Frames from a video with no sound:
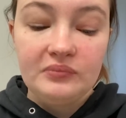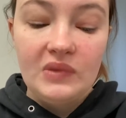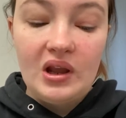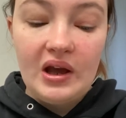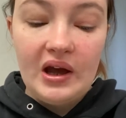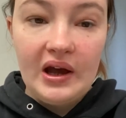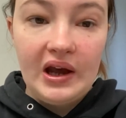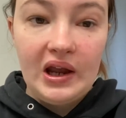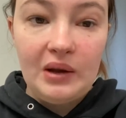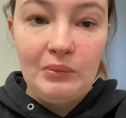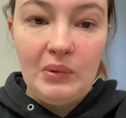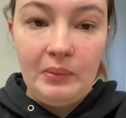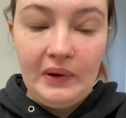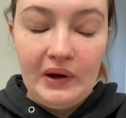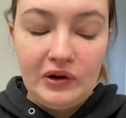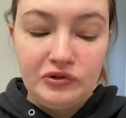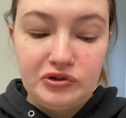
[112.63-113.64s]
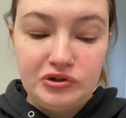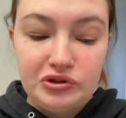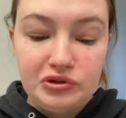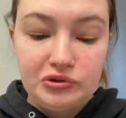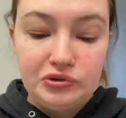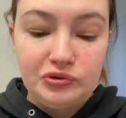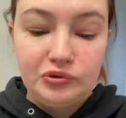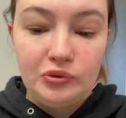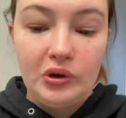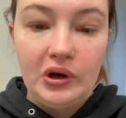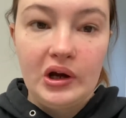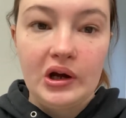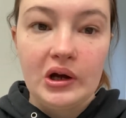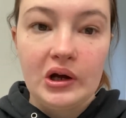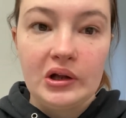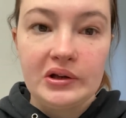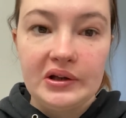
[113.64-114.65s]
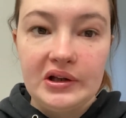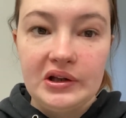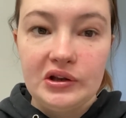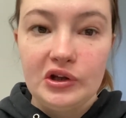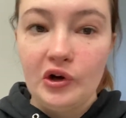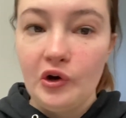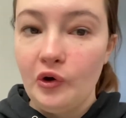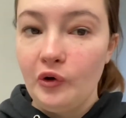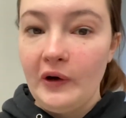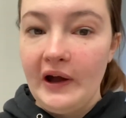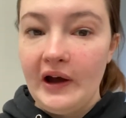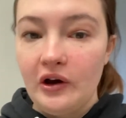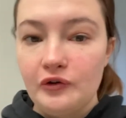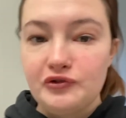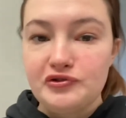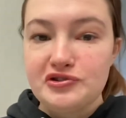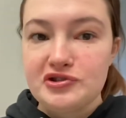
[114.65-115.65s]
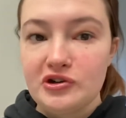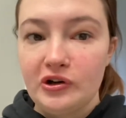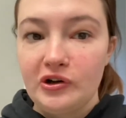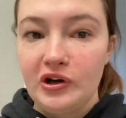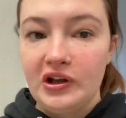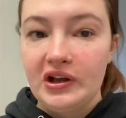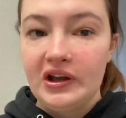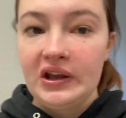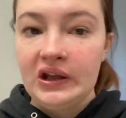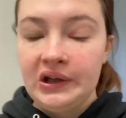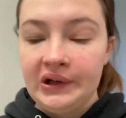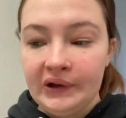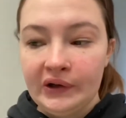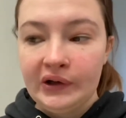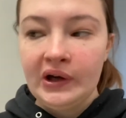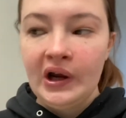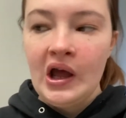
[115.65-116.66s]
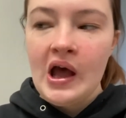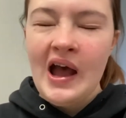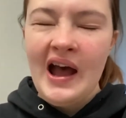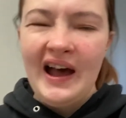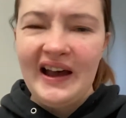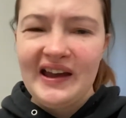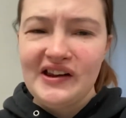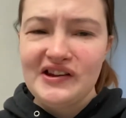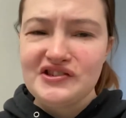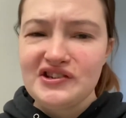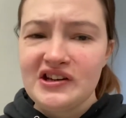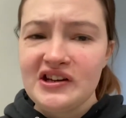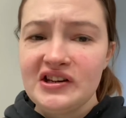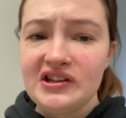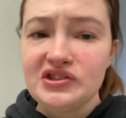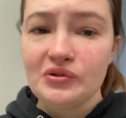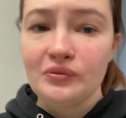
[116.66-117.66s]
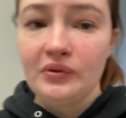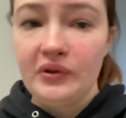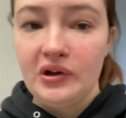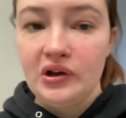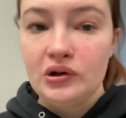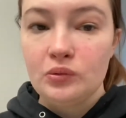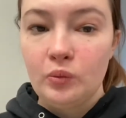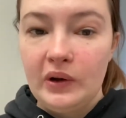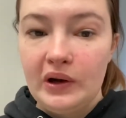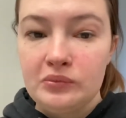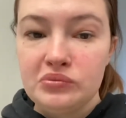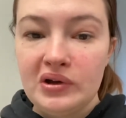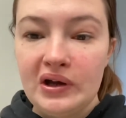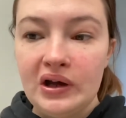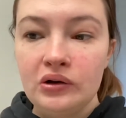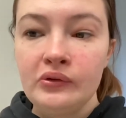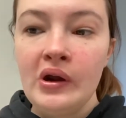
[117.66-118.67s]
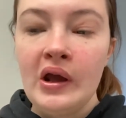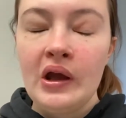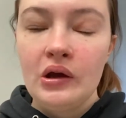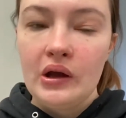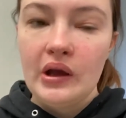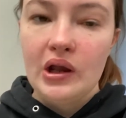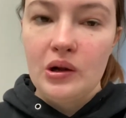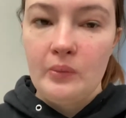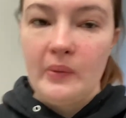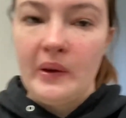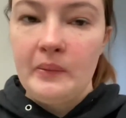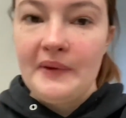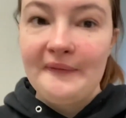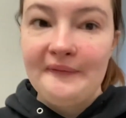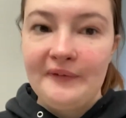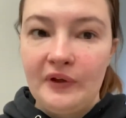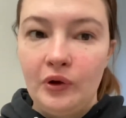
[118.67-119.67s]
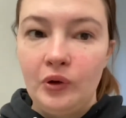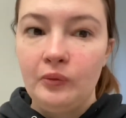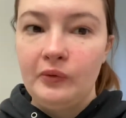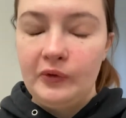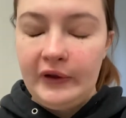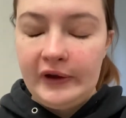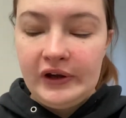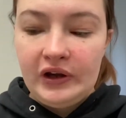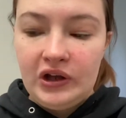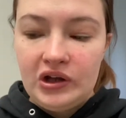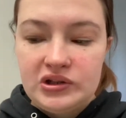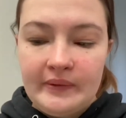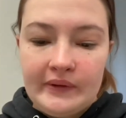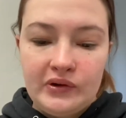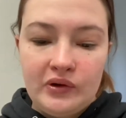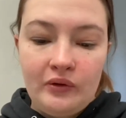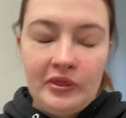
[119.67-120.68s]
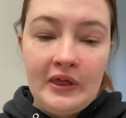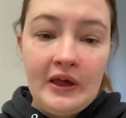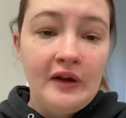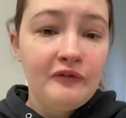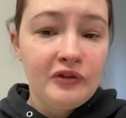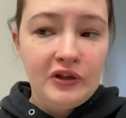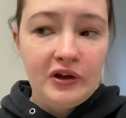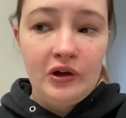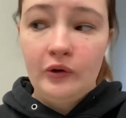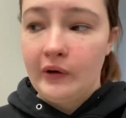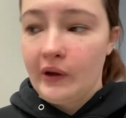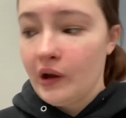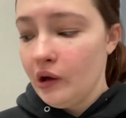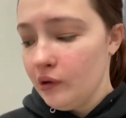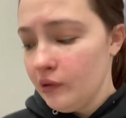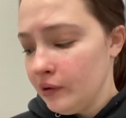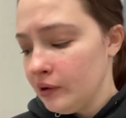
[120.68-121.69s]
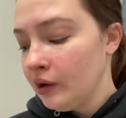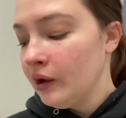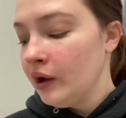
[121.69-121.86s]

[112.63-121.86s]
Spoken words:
I'm about to clean the whole house starting here. I just think it needs a really good wipe down. It'll make me feel really good, especially with everything going on.